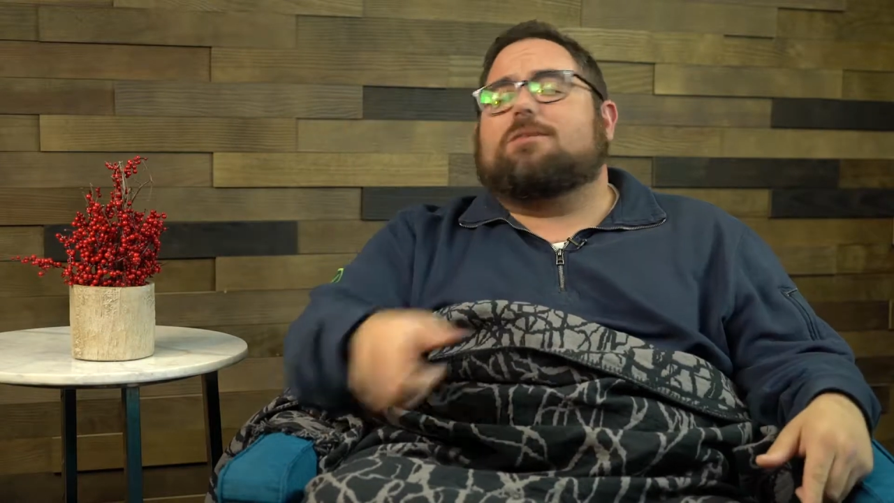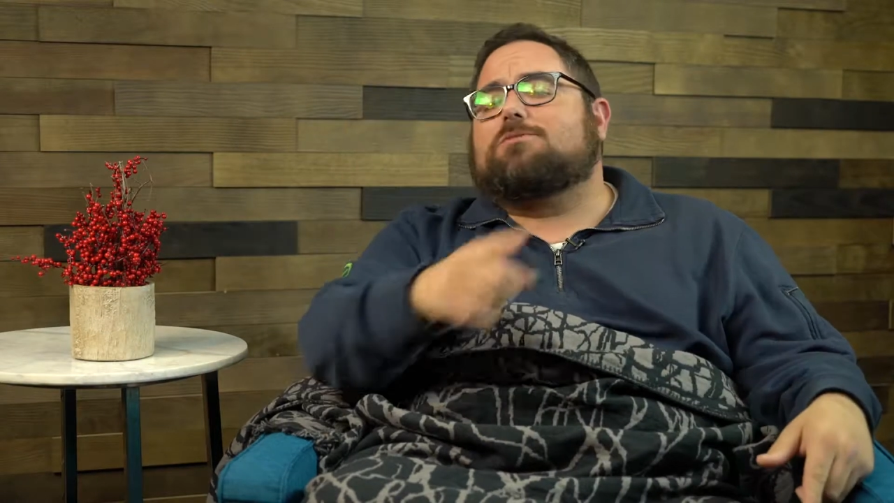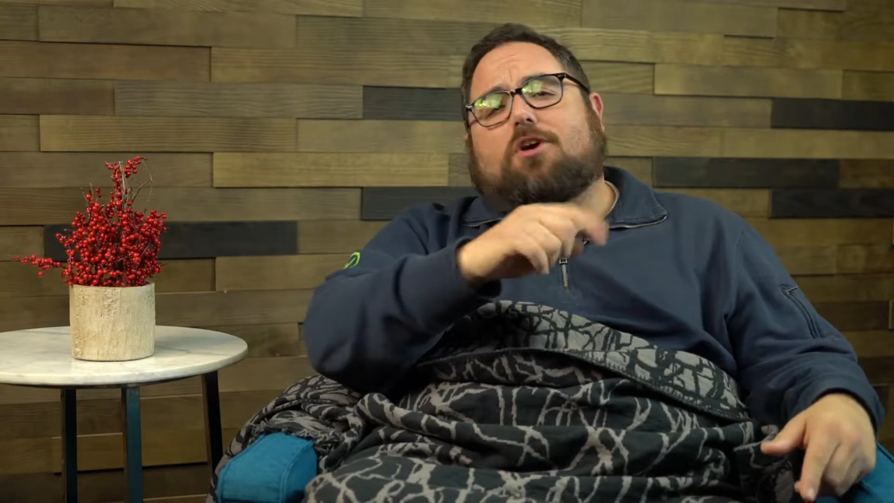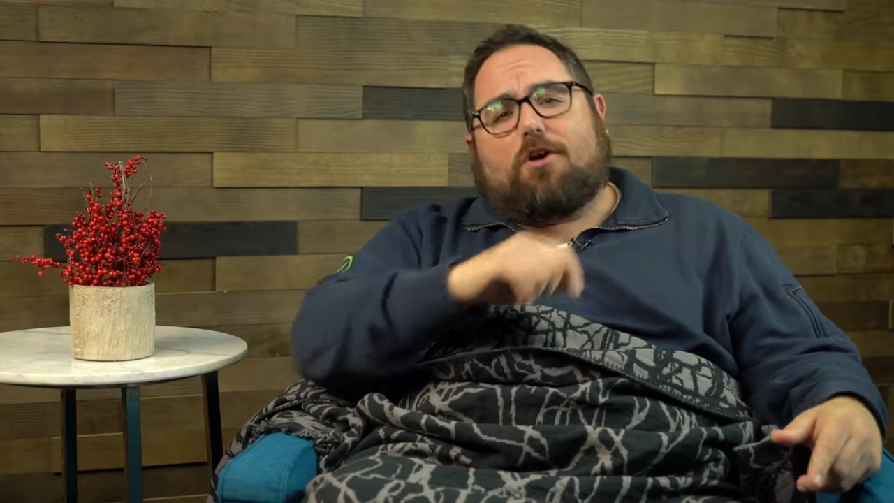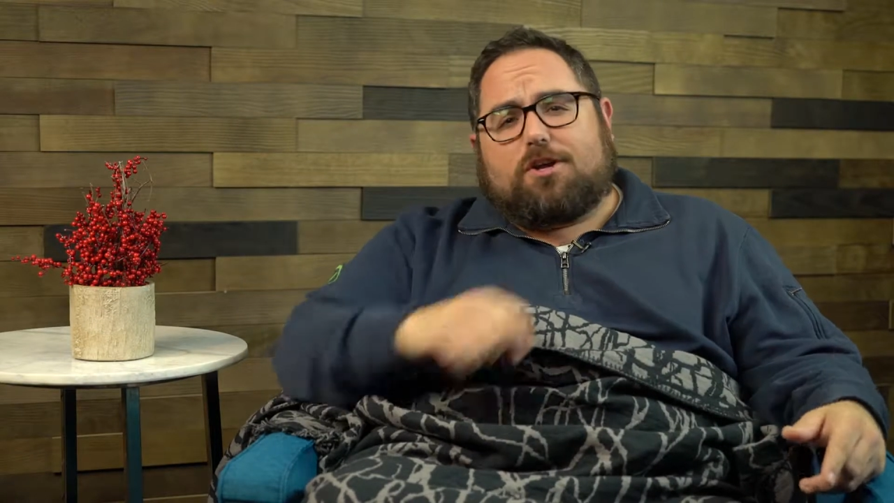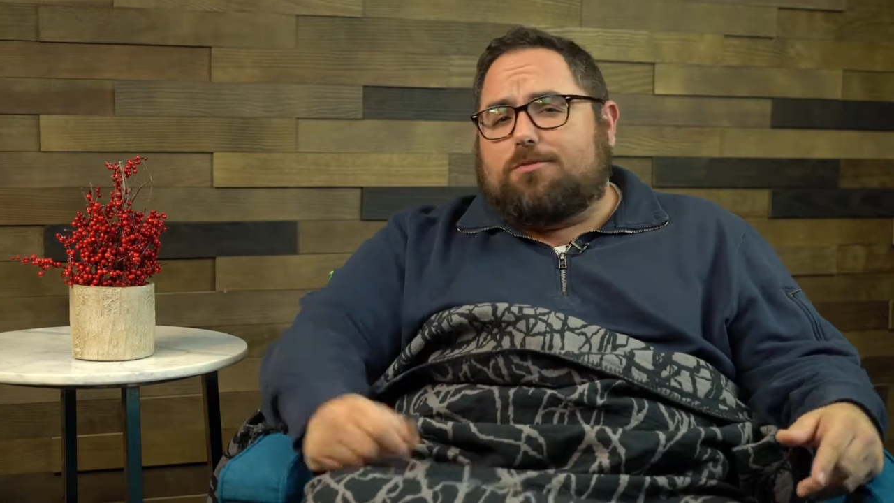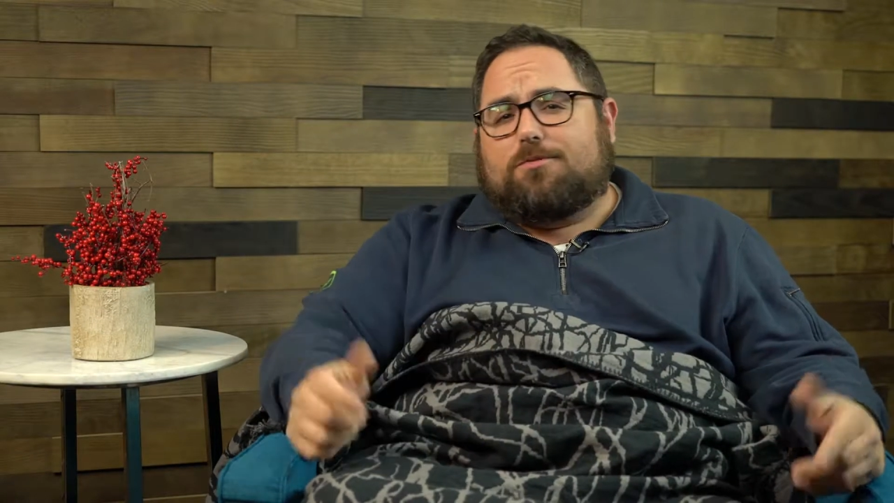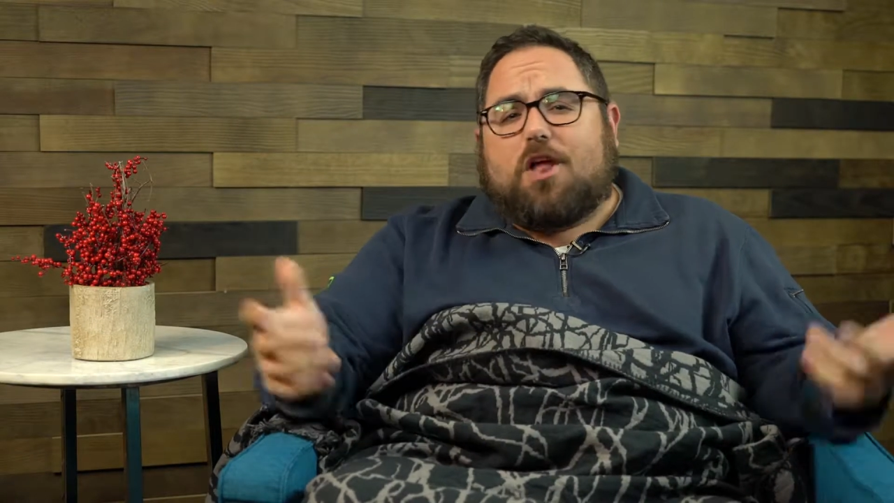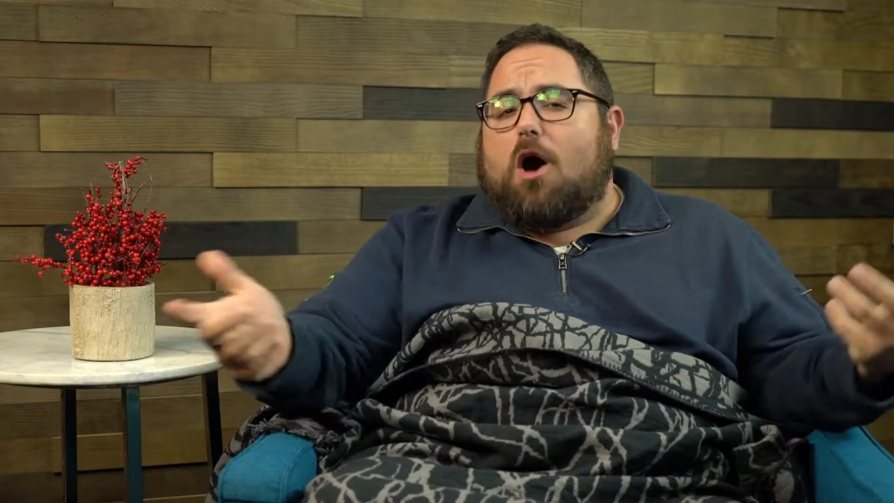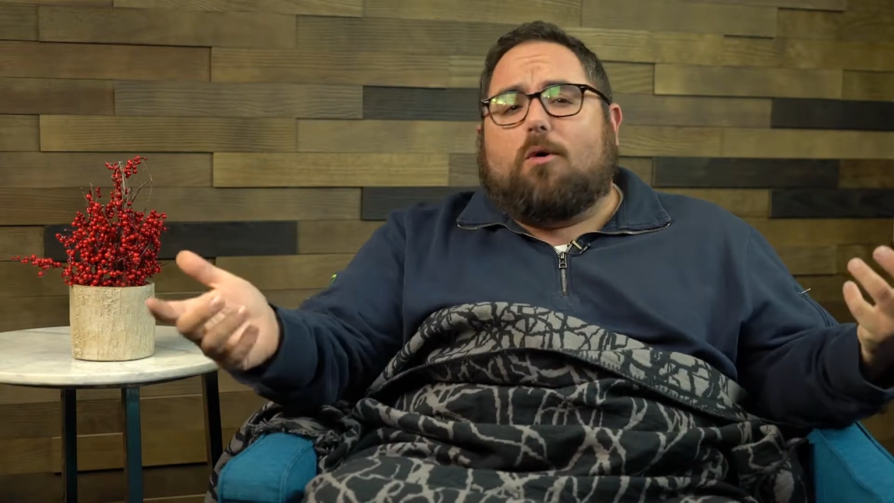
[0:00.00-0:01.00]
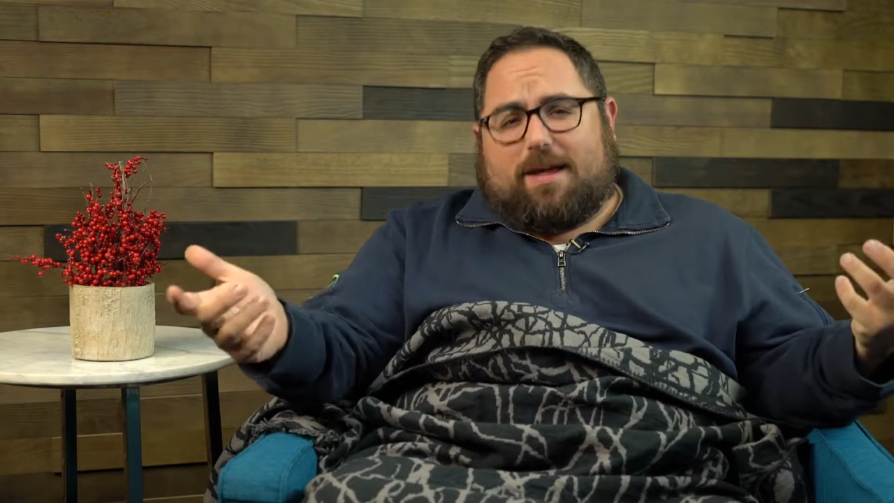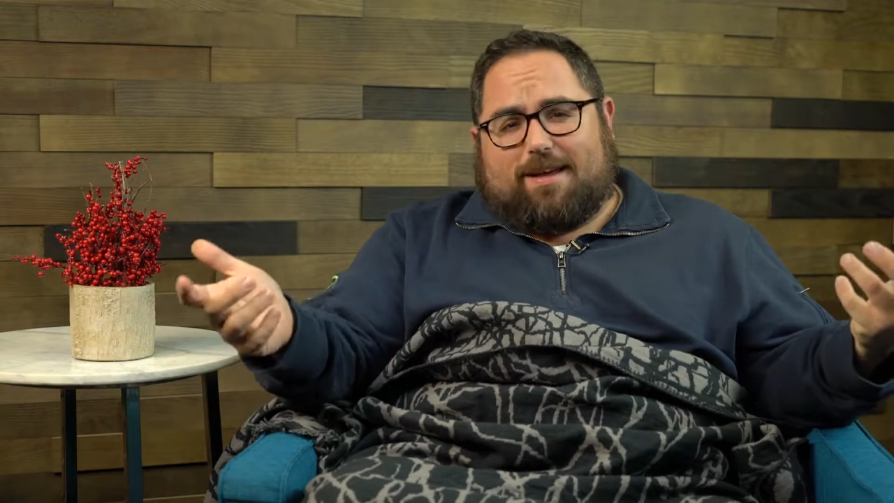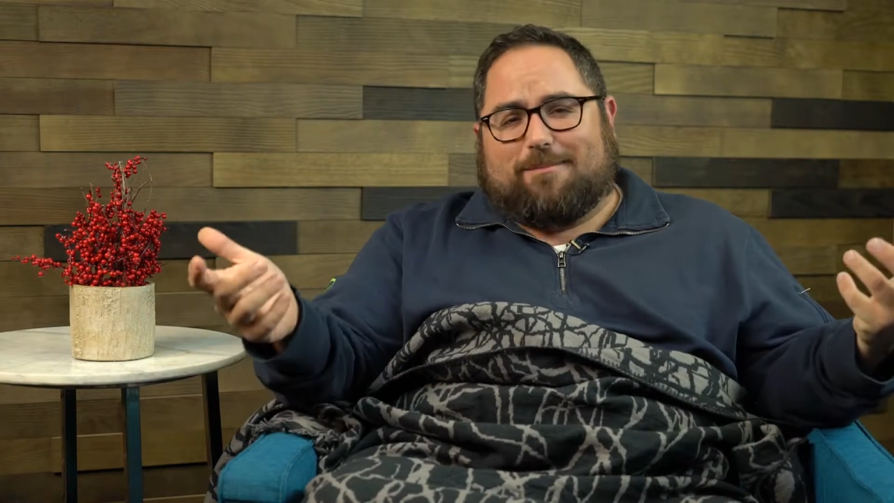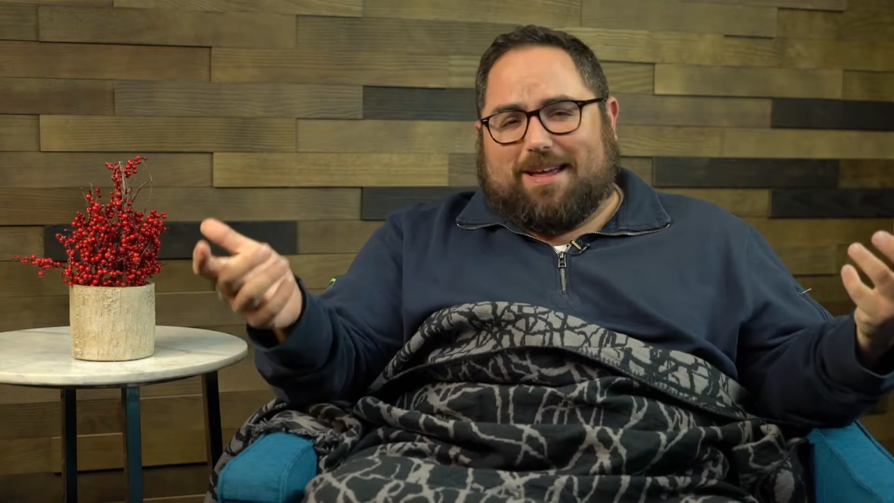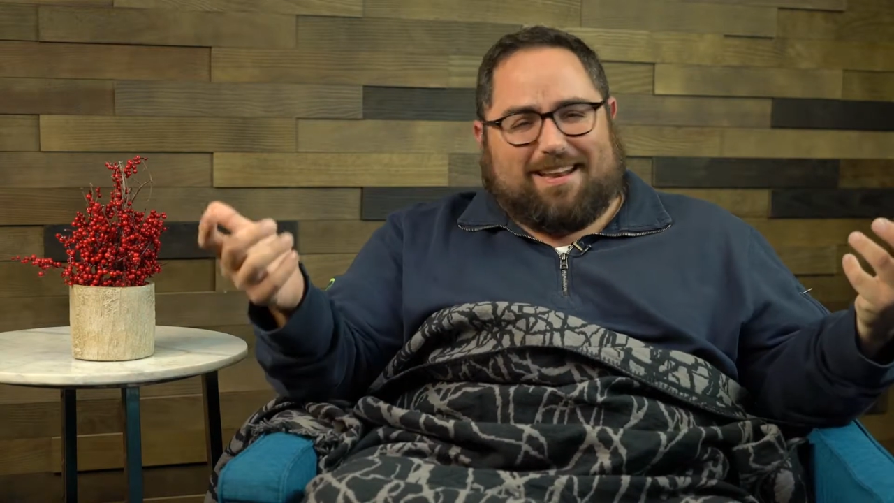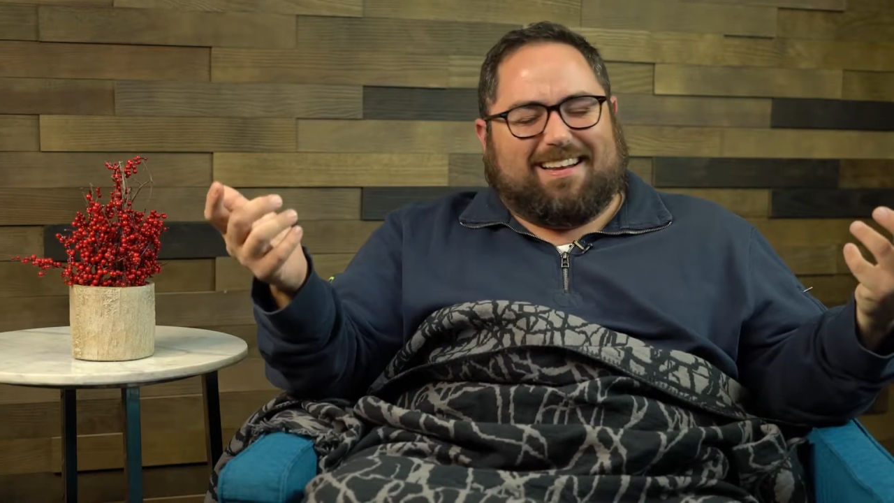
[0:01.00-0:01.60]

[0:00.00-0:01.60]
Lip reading: I'm sorry you know him.